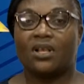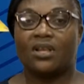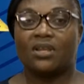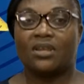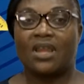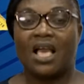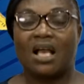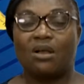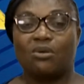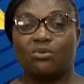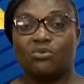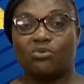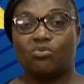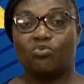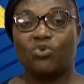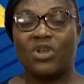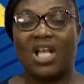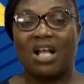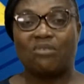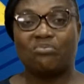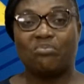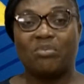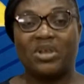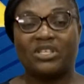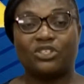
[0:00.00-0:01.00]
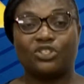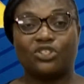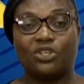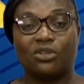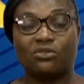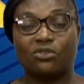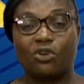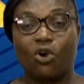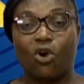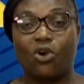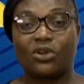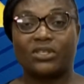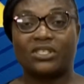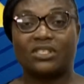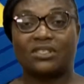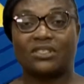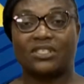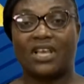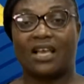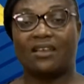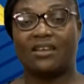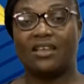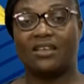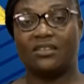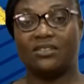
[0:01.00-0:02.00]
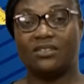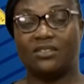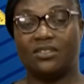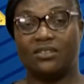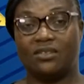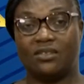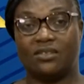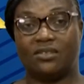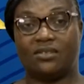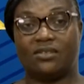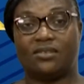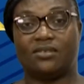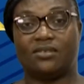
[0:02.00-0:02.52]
Now, we have mentioned all the challenges.